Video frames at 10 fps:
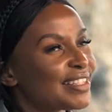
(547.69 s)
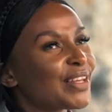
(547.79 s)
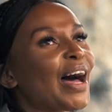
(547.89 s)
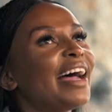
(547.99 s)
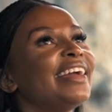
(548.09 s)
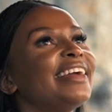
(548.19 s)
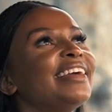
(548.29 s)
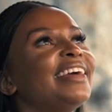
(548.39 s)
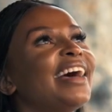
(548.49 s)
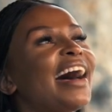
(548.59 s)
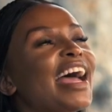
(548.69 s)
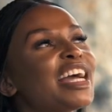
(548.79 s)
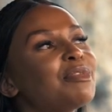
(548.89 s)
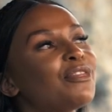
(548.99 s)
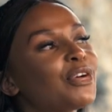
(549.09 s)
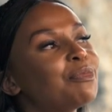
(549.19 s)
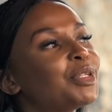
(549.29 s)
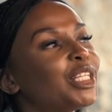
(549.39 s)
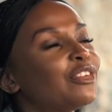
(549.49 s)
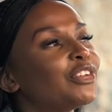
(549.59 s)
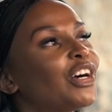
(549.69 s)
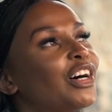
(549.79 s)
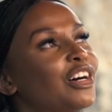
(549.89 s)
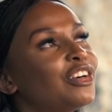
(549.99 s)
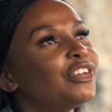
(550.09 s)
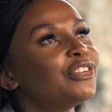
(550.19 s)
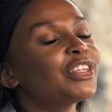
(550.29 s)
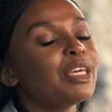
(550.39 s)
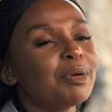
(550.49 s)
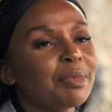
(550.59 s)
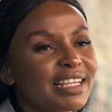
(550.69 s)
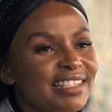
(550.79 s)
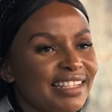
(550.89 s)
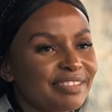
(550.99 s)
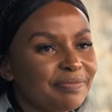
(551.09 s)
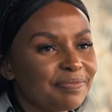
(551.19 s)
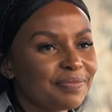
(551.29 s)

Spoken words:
So I am a firm believer of keep on guessing.